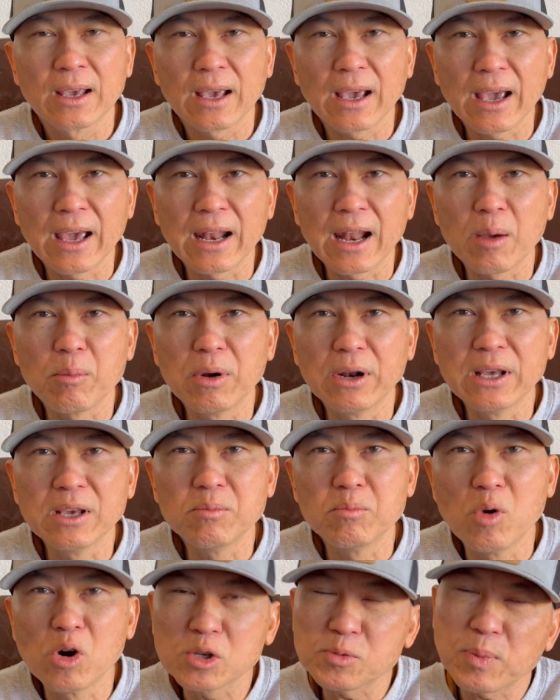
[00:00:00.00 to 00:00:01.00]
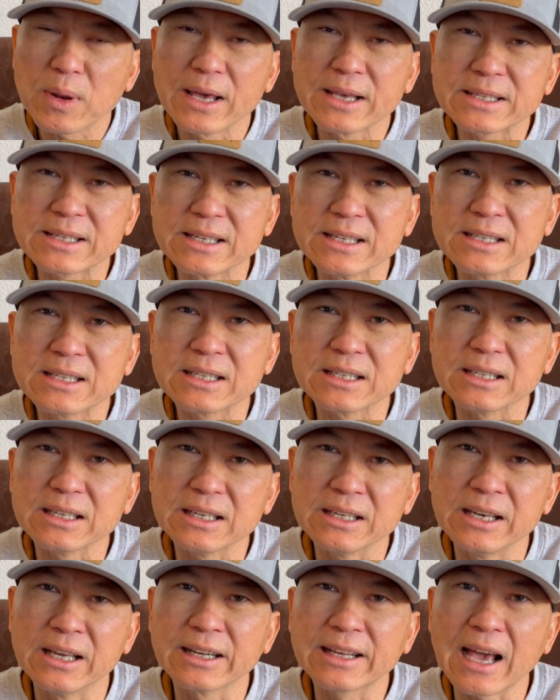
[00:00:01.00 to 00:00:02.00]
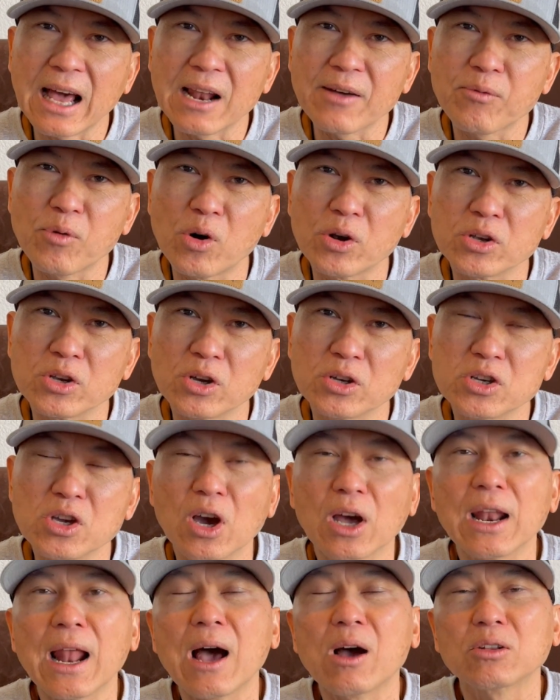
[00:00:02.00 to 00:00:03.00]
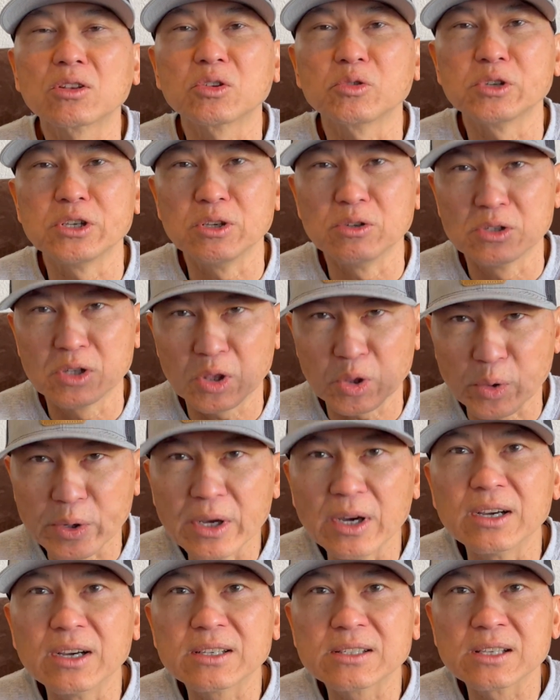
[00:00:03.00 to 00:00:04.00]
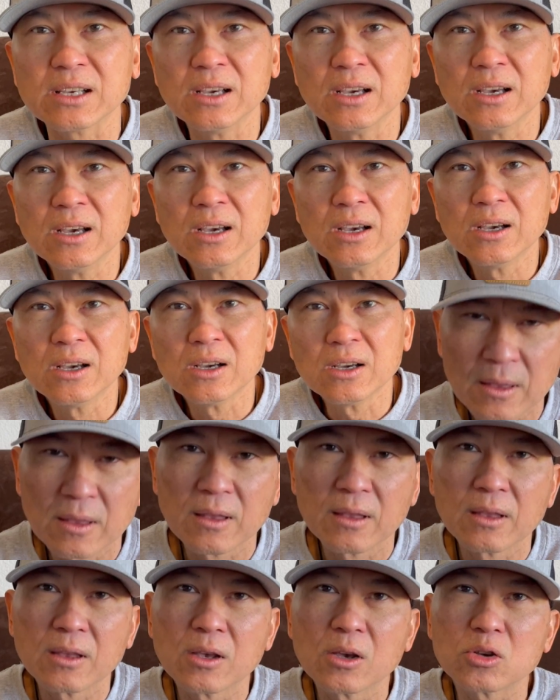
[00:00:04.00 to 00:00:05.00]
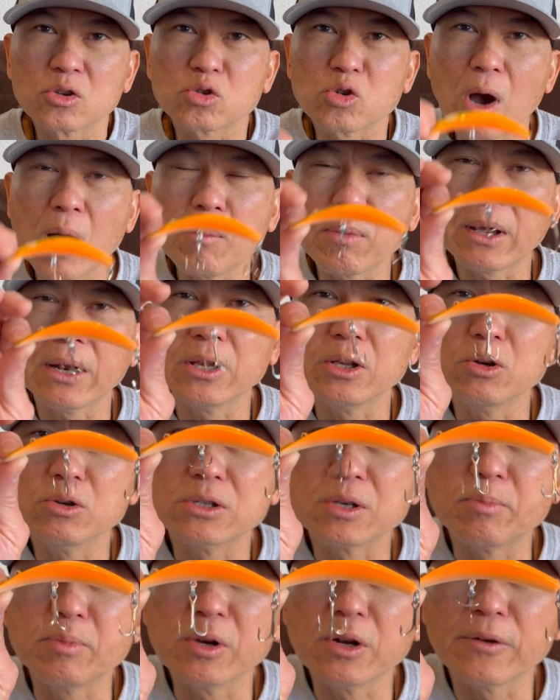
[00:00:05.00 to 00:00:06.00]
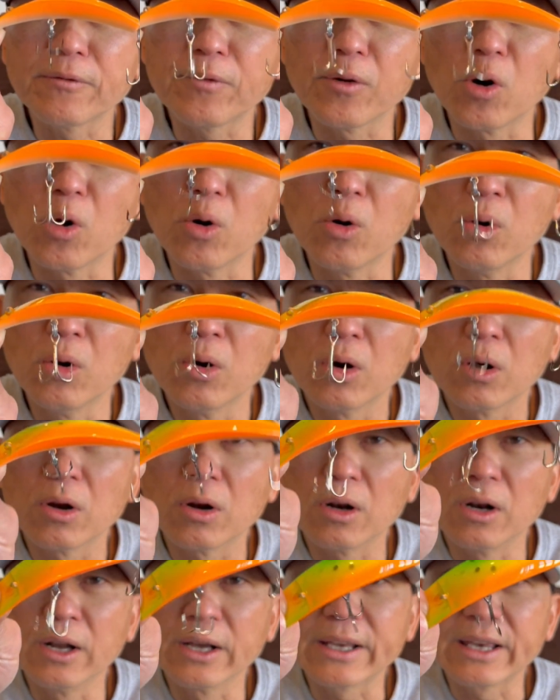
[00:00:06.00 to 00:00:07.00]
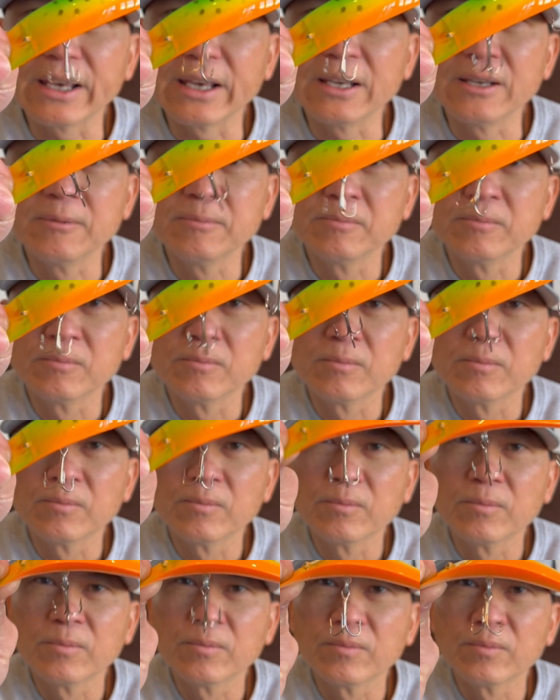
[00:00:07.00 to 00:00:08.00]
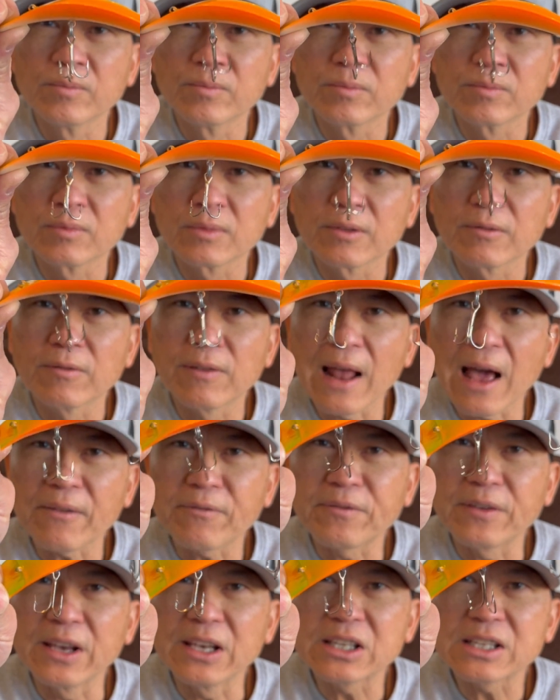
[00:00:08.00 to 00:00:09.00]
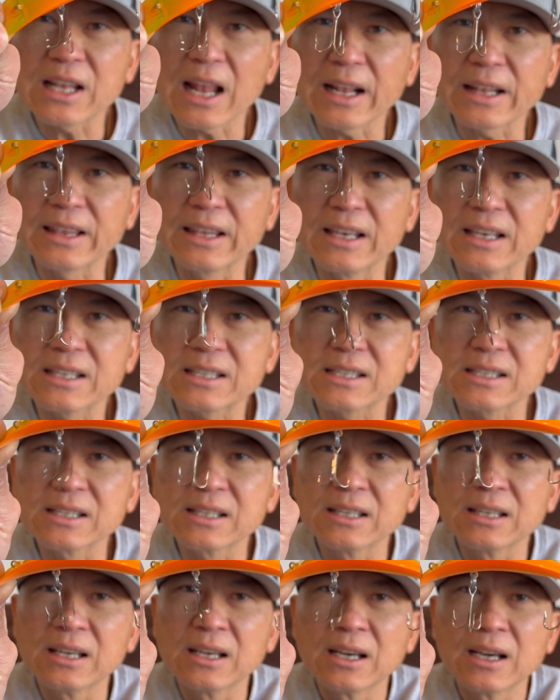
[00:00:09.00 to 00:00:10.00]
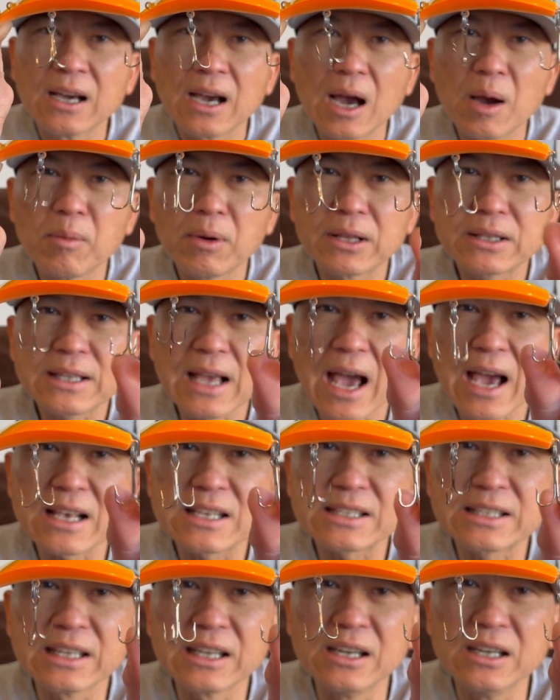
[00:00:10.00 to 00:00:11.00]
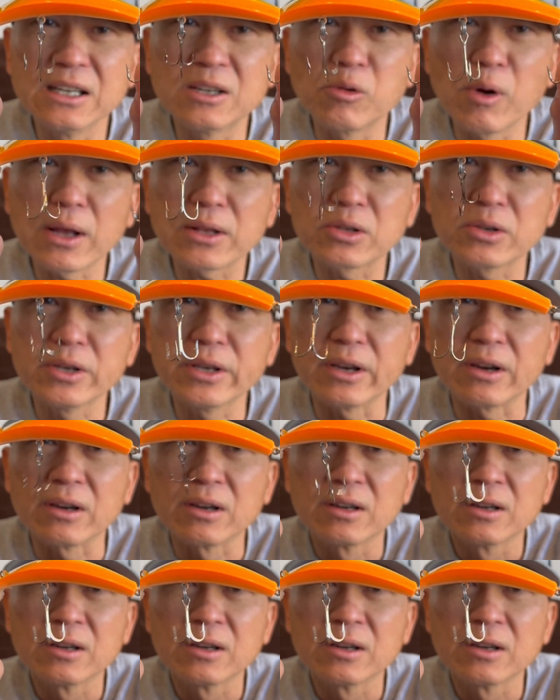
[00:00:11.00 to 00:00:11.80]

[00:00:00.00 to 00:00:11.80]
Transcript: And I believe most places here in California you're allowed to use 3 hooks. So I'm going to use a beautiful looking flatfish like this. I'm going to tie a stinger hook right through here.